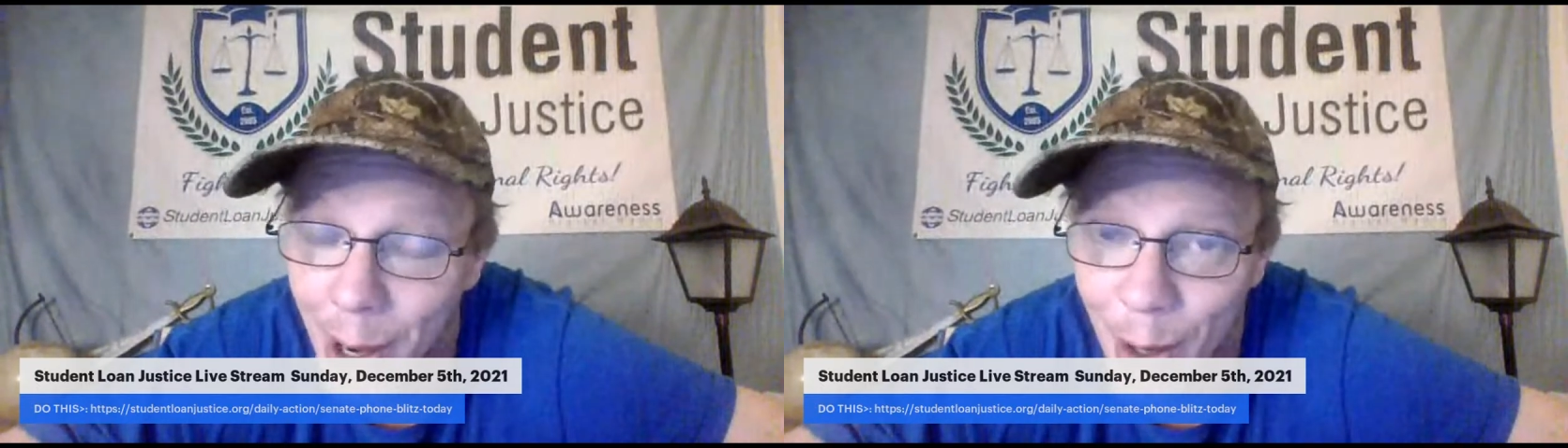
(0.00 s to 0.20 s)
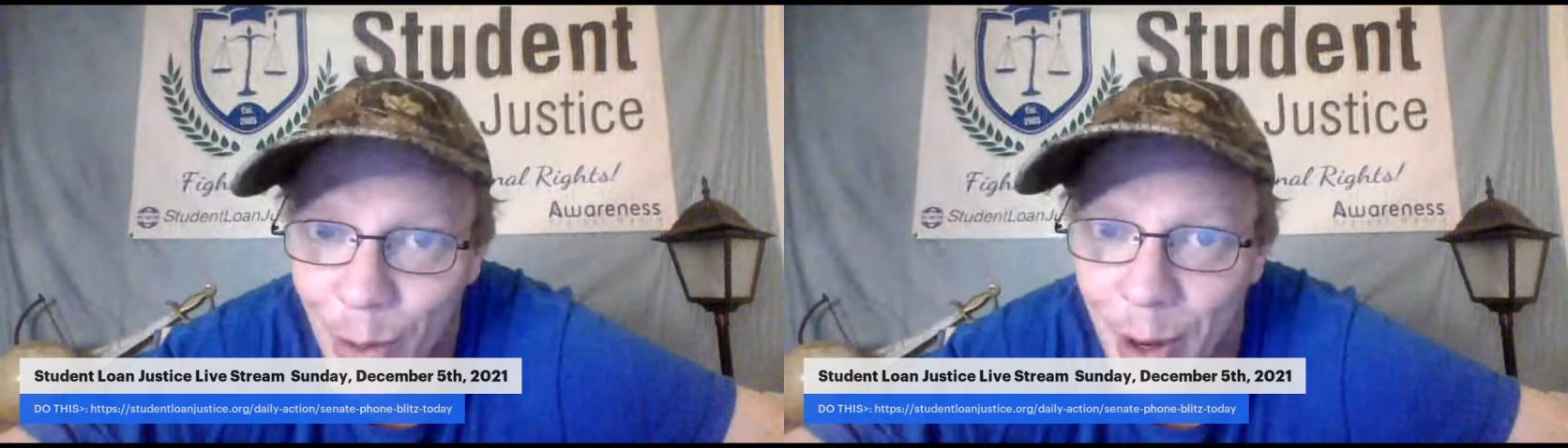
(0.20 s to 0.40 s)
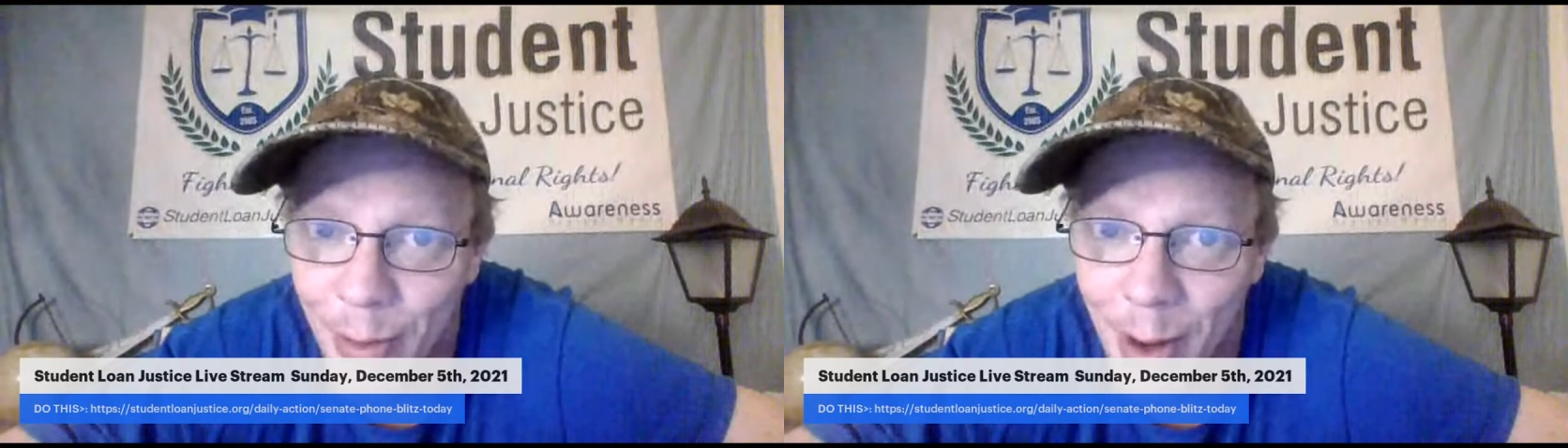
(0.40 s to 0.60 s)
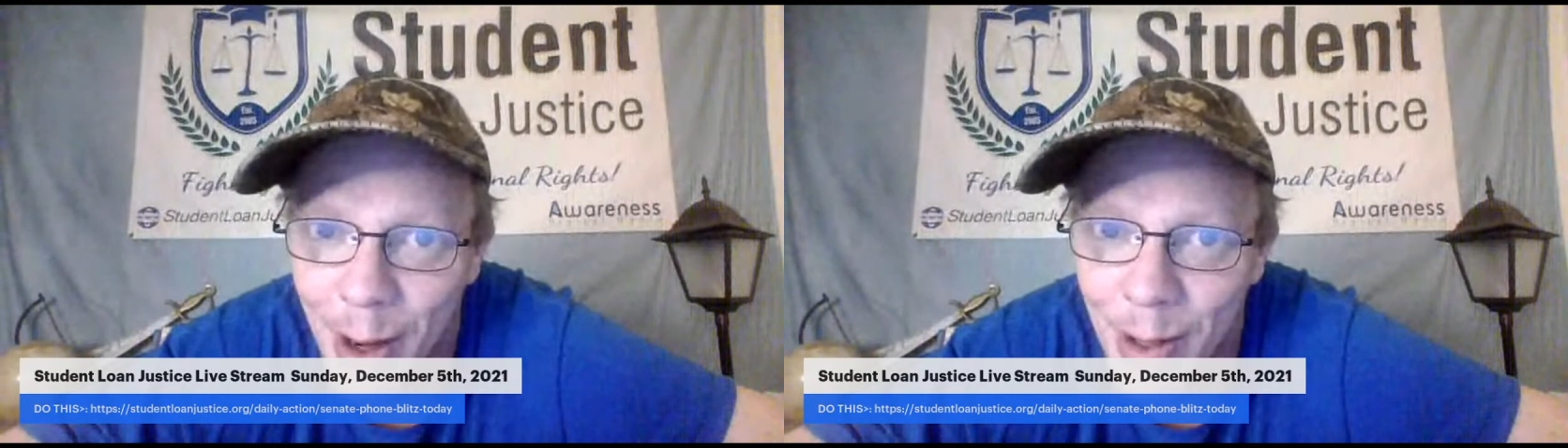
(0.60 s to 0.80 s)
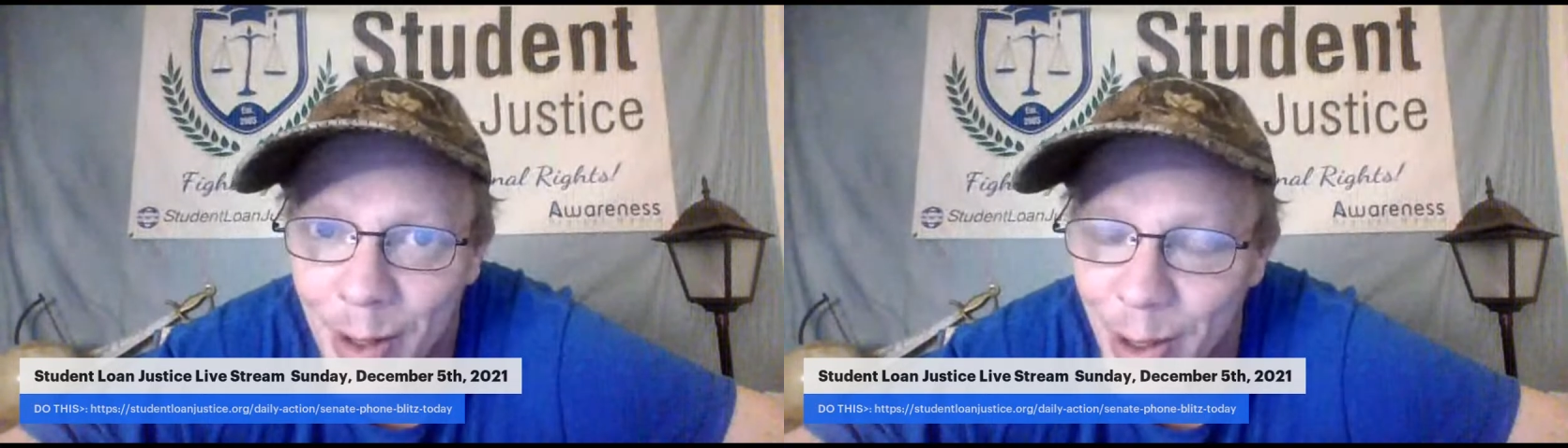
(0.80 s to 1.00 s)
I don't want to
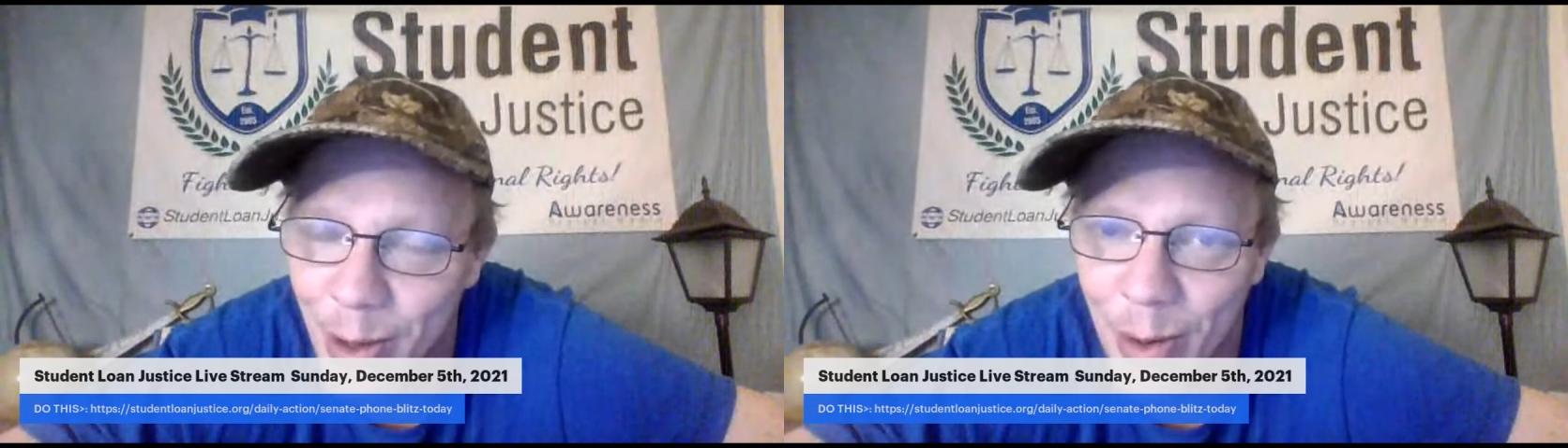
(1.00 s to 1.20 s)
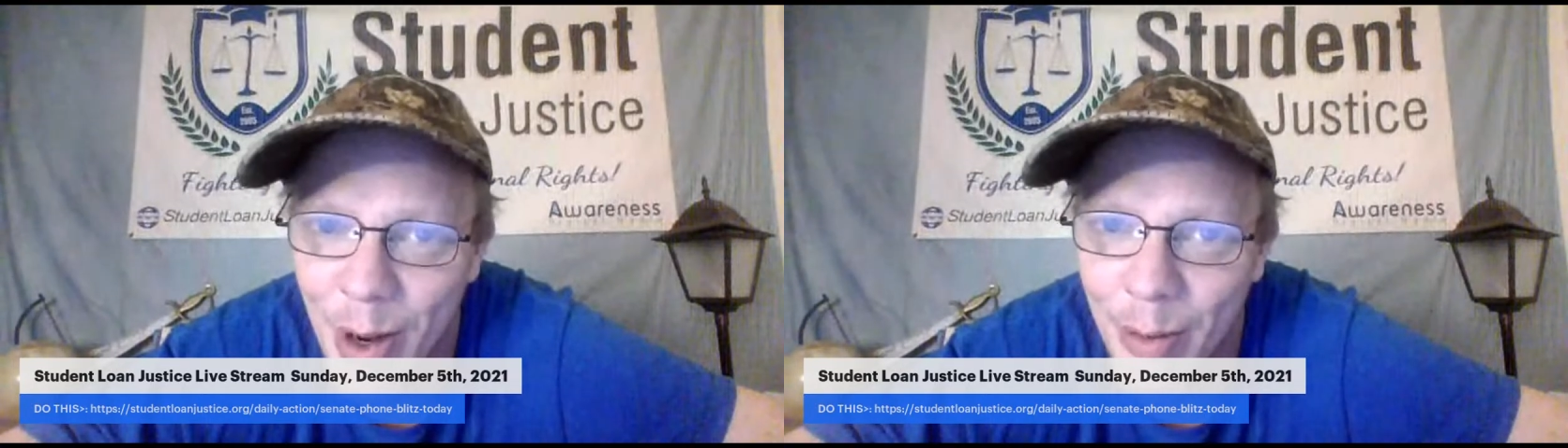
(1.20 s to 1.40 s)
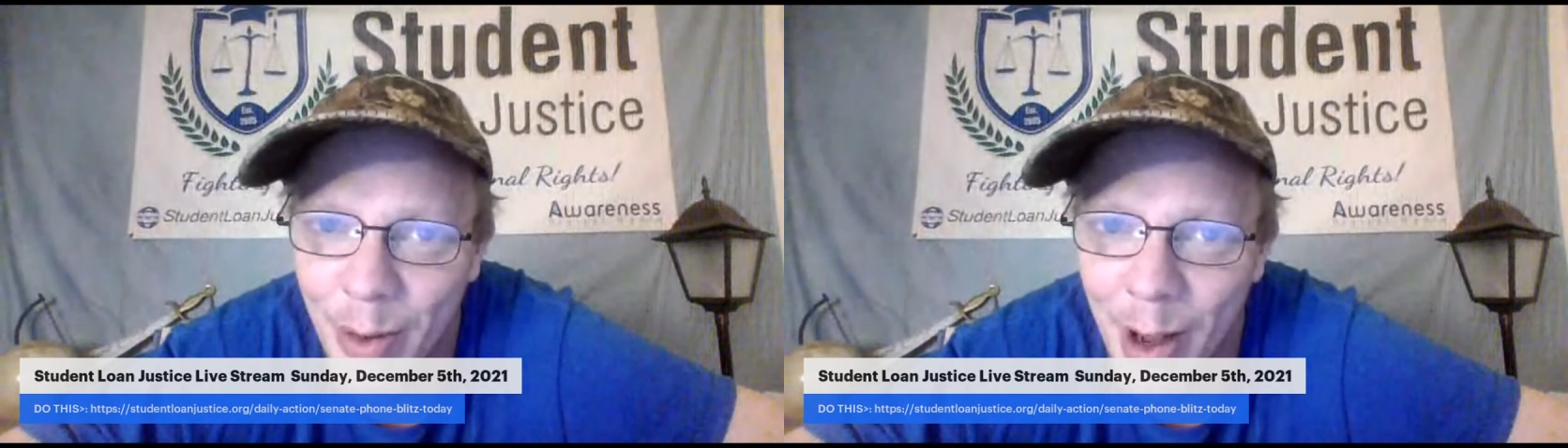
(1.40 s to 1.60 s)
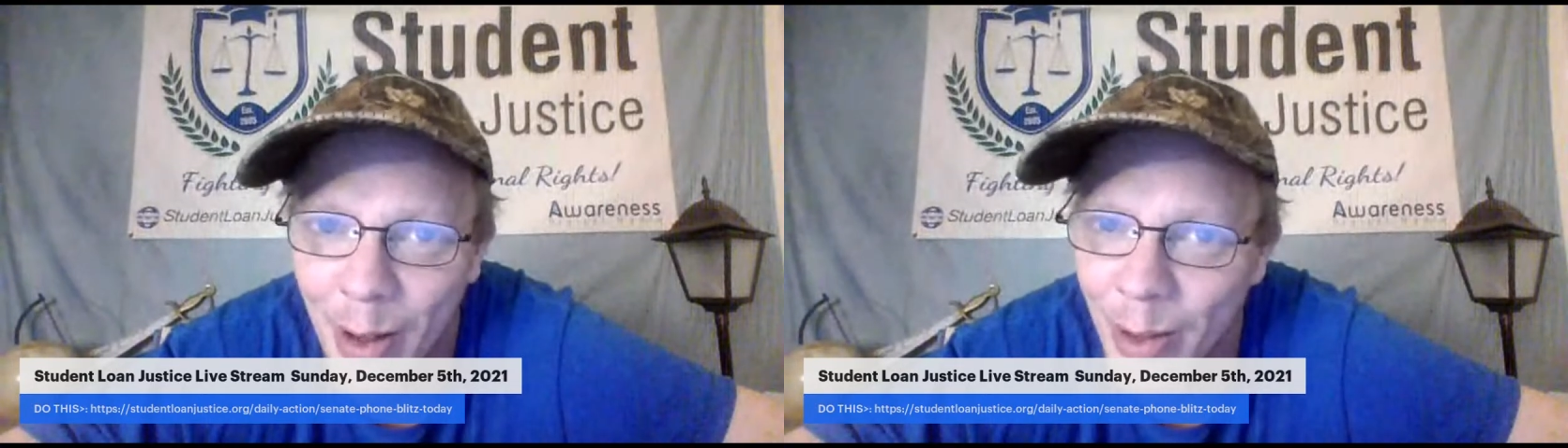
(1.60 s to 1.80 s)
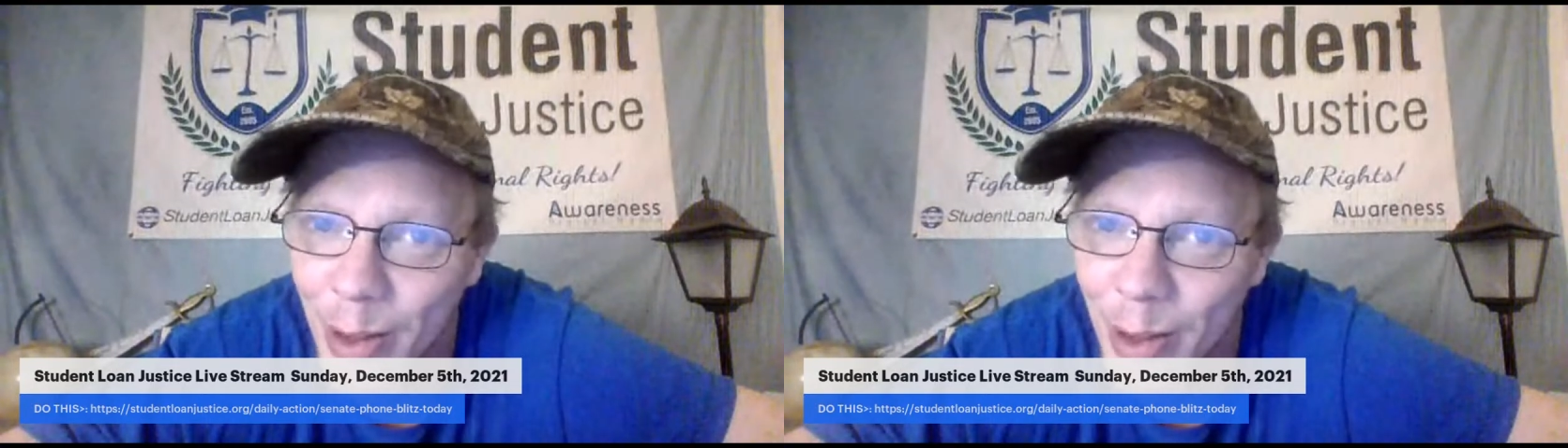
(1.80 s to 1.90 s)
file. You don't want to file.